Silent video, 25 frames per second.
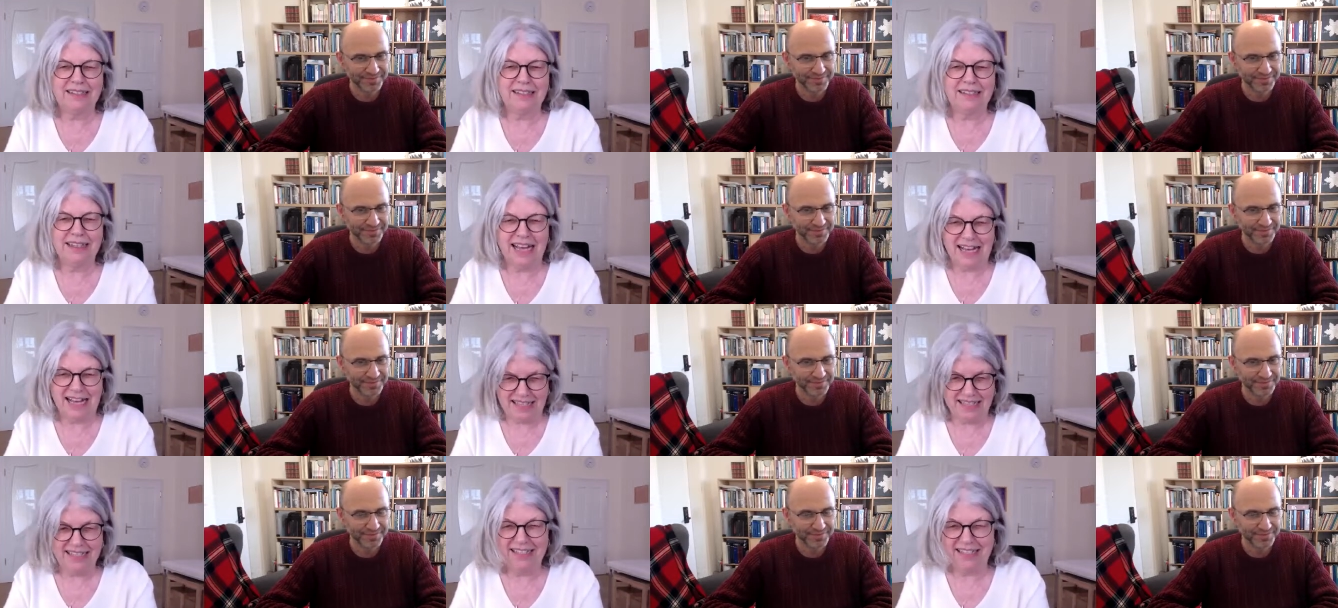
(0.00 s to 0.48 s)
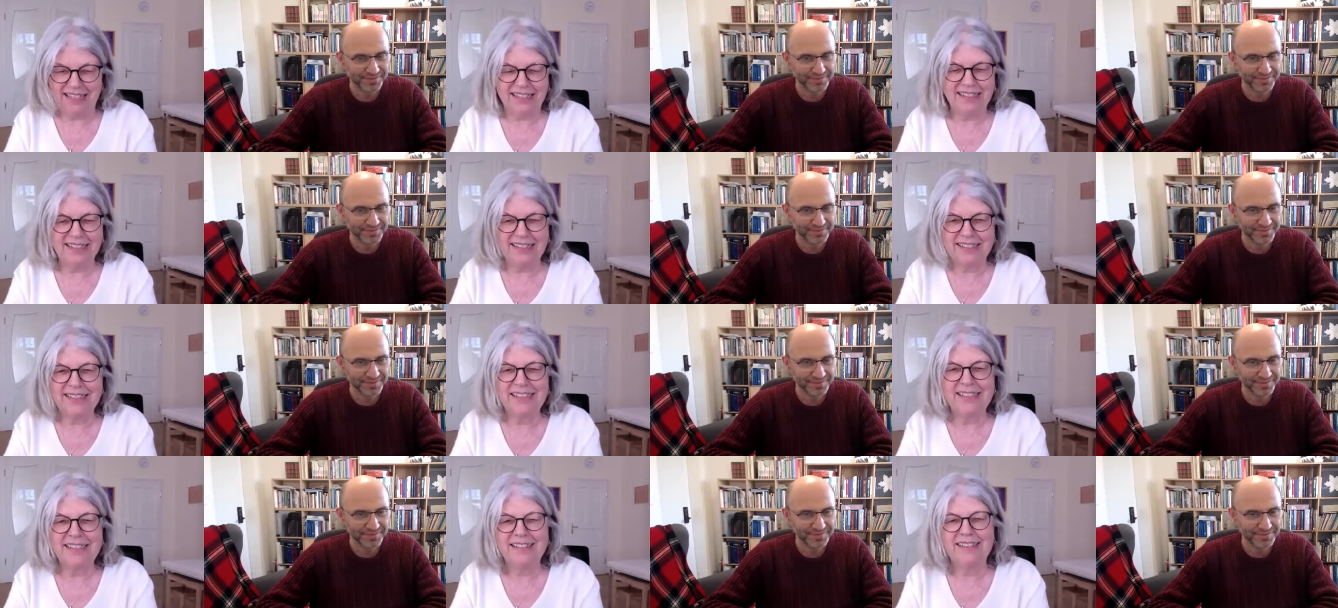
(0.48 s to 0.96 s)

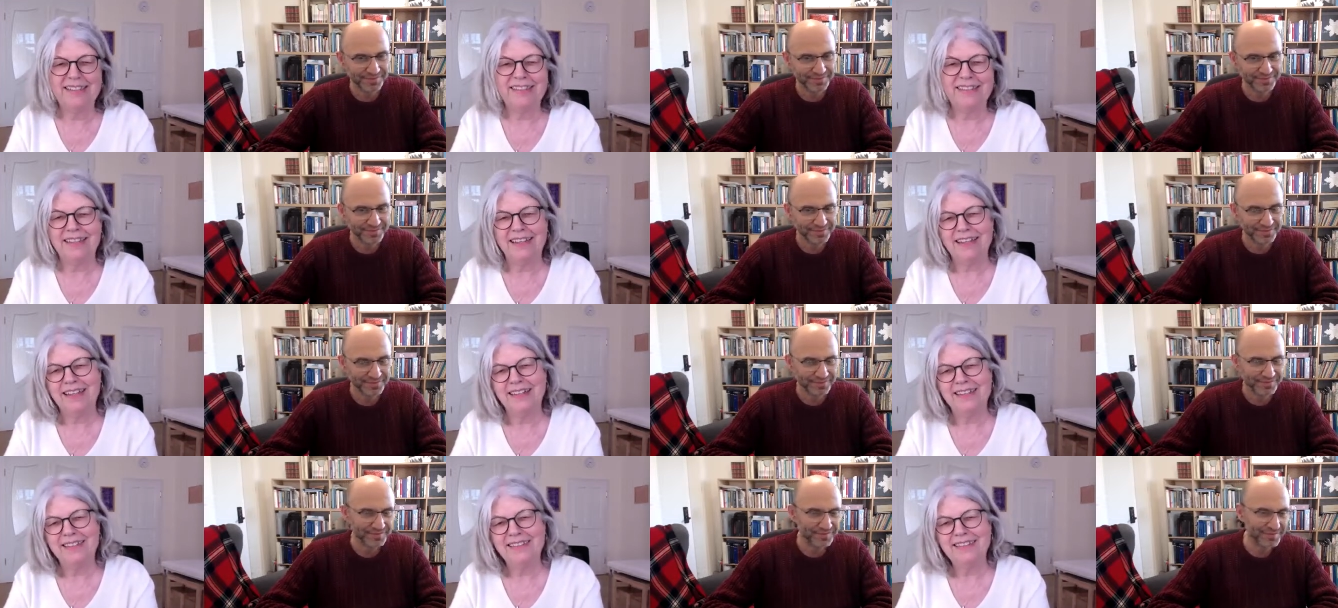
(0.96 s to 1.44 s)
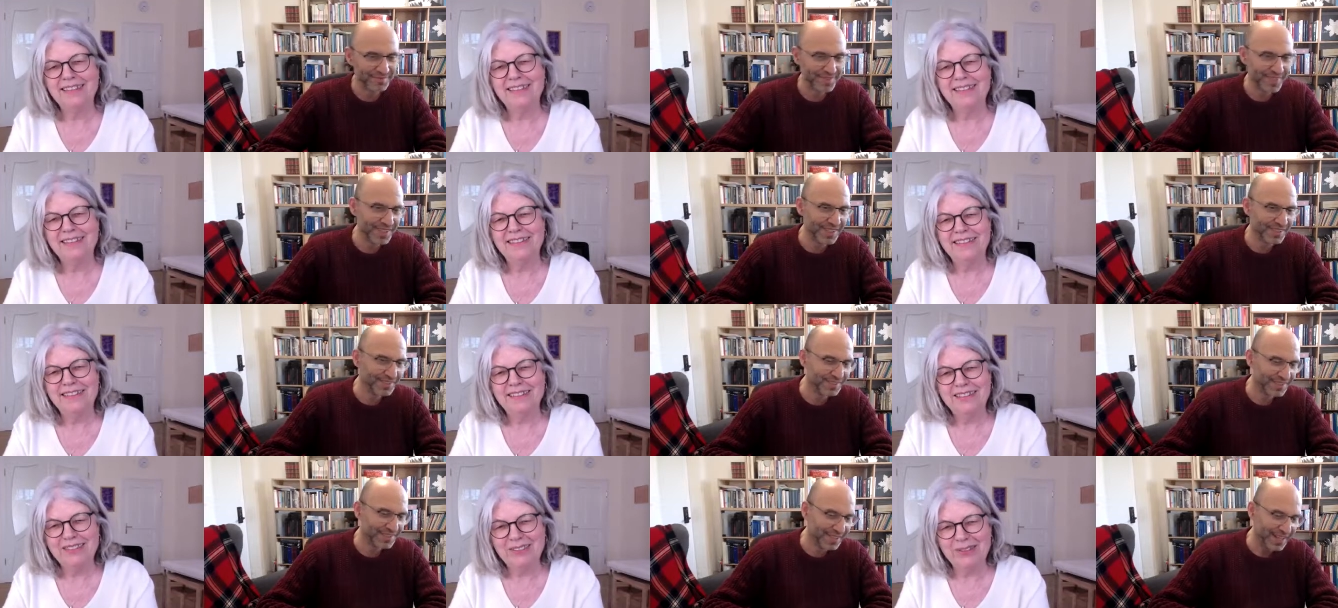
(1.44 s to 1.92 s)
Speaker 1: acids. Yeah?
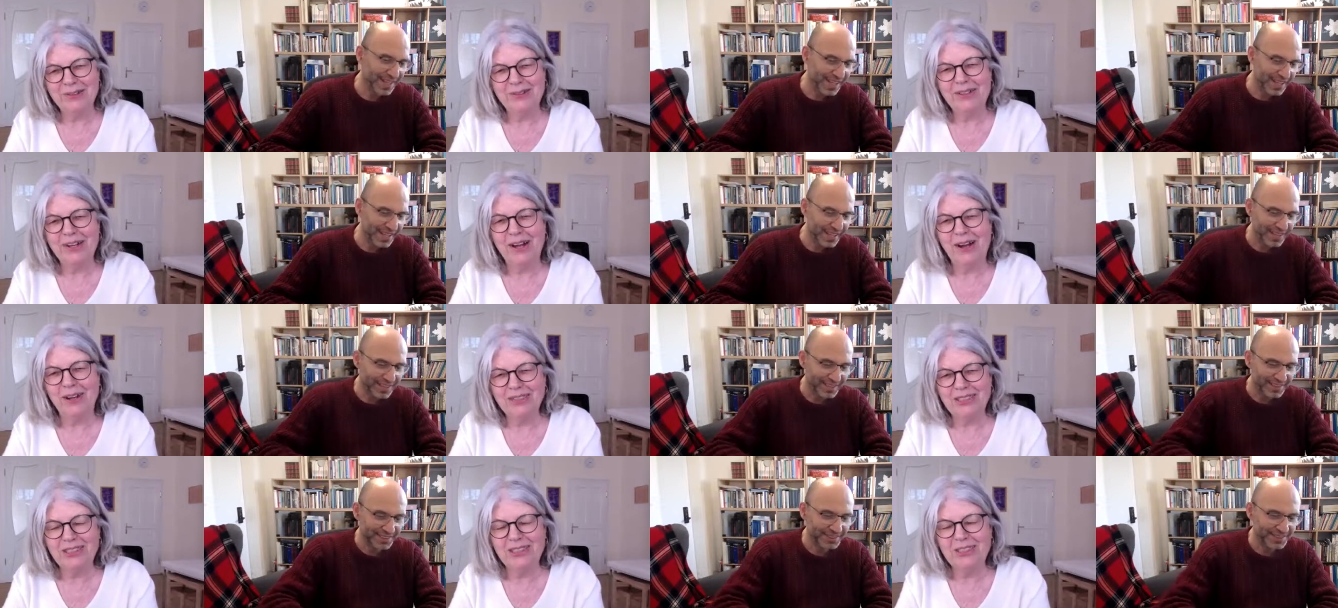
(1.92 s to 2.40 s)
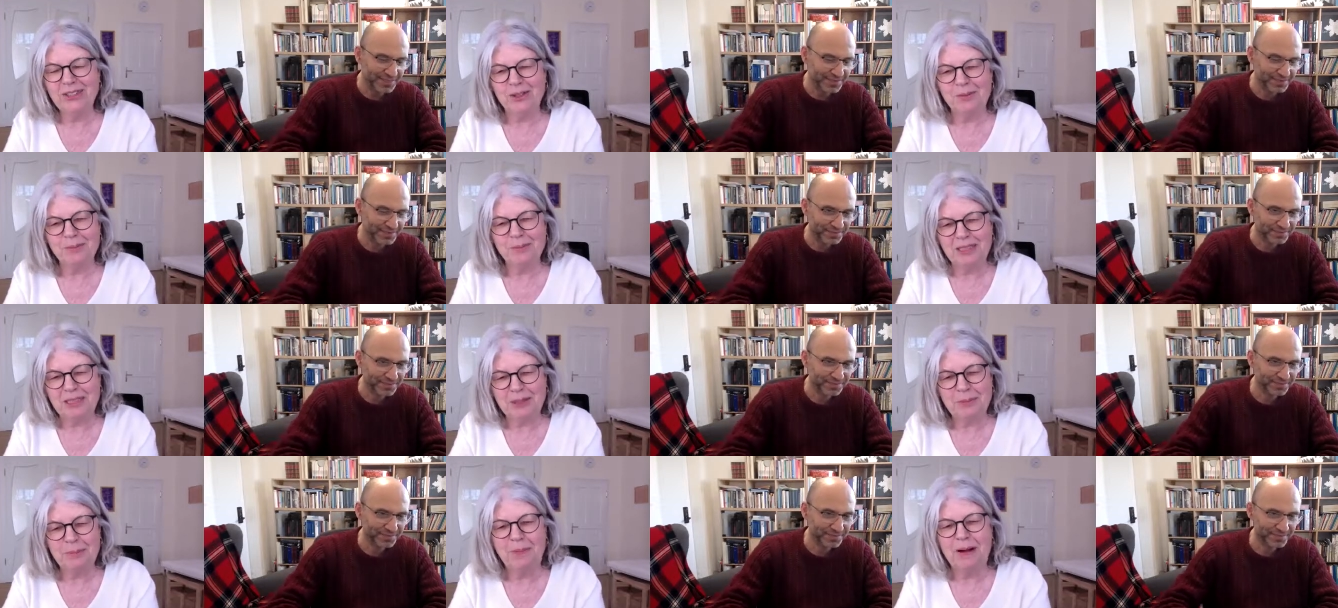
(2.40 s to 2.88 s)
Mm. So causticum
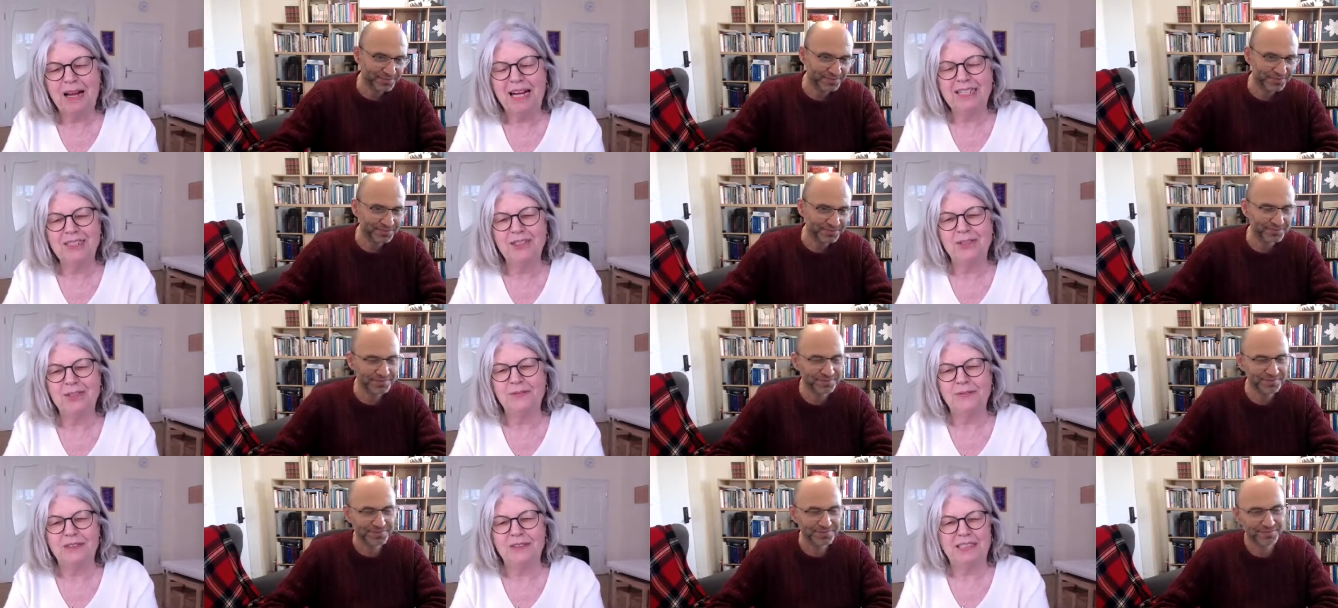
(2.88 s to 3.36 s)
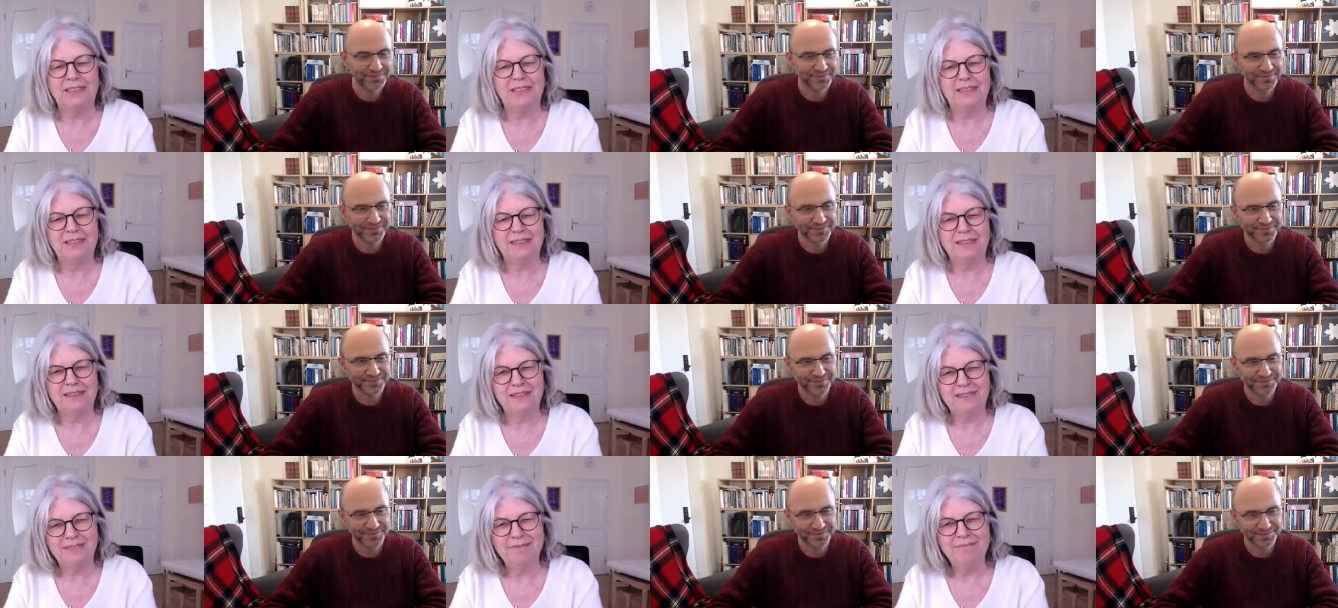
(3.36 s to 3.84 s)
is part of it.
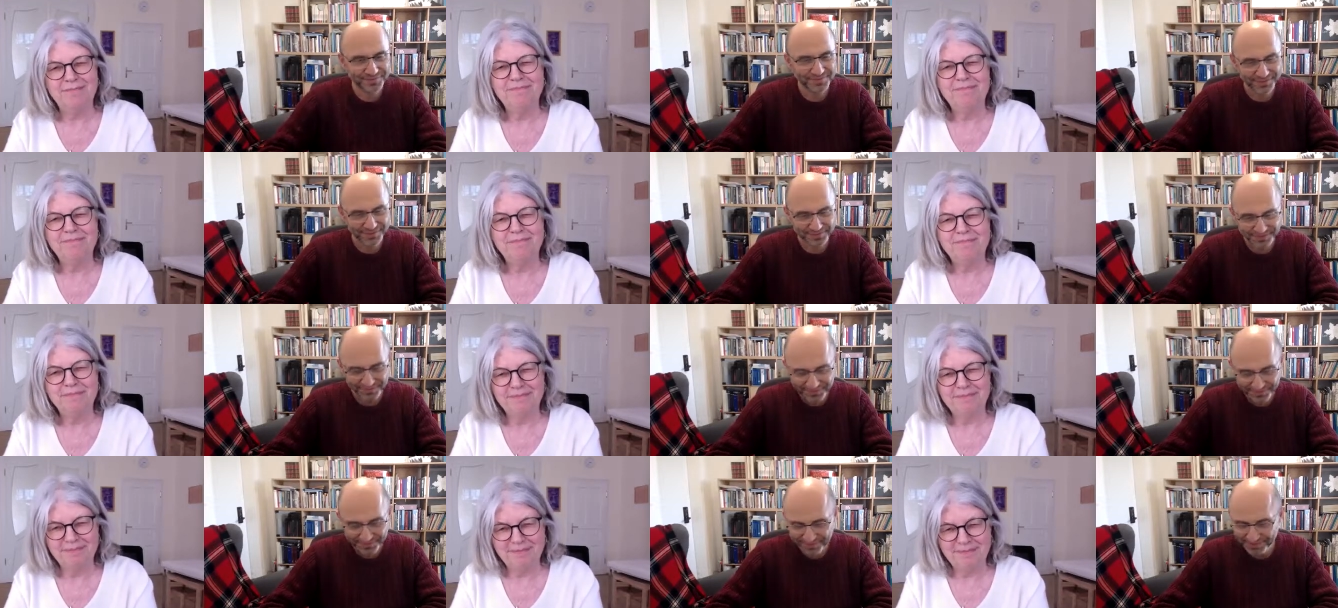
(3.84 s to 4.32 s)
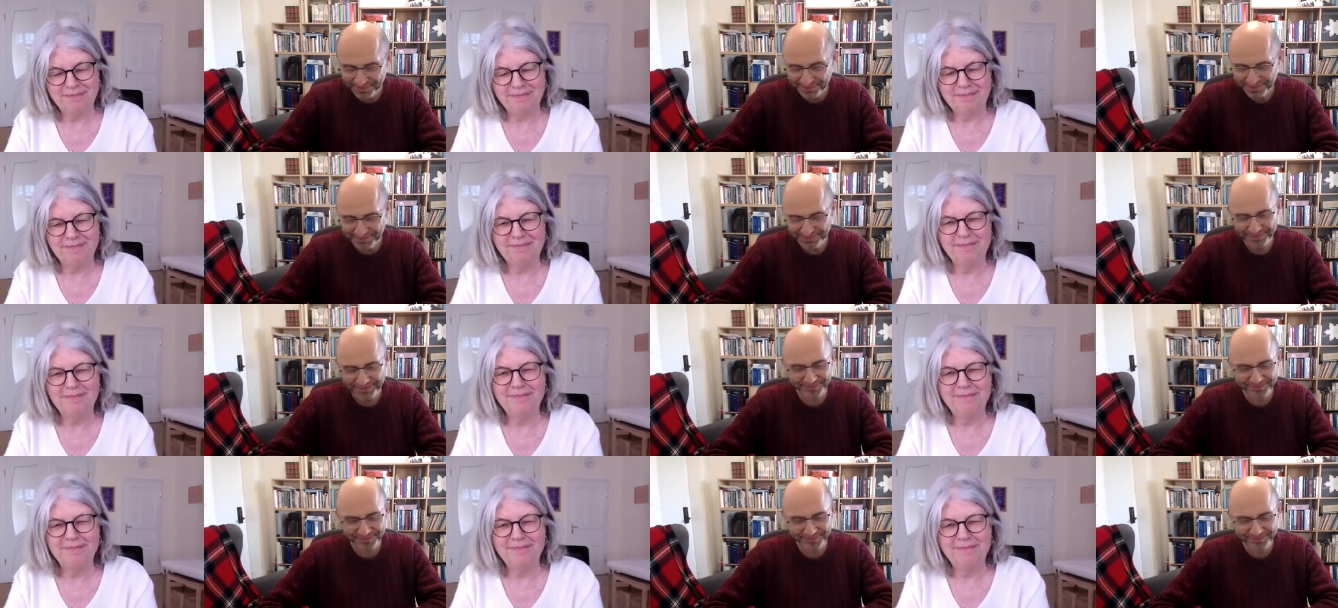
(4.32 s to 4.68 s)
Mm -hmm.